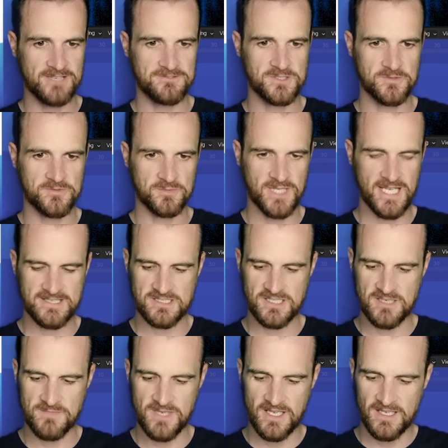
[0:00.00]
That was left on from
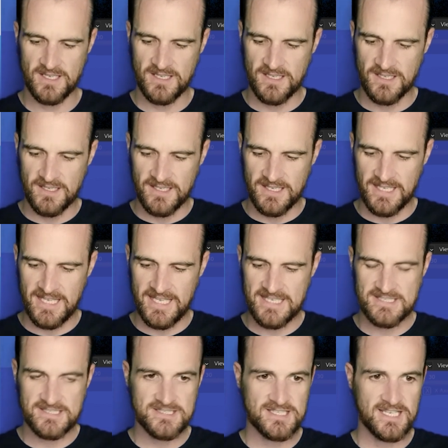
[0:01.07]
last time.
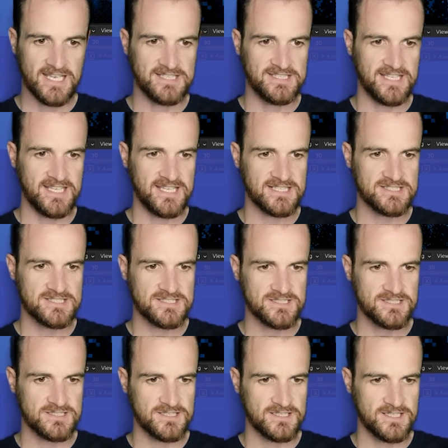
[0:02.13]
S and
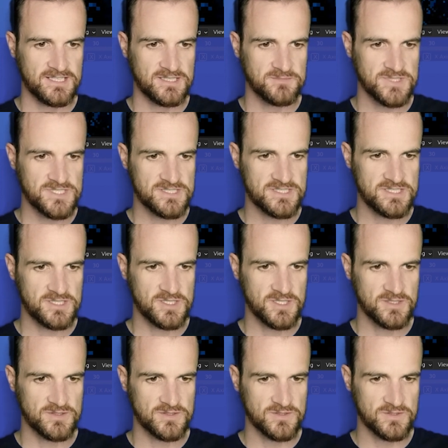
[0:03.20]
X, and I'm just
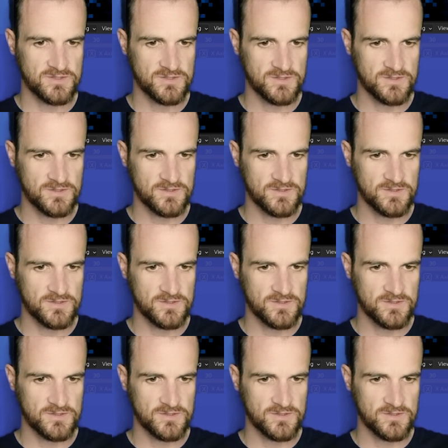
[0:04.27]
going to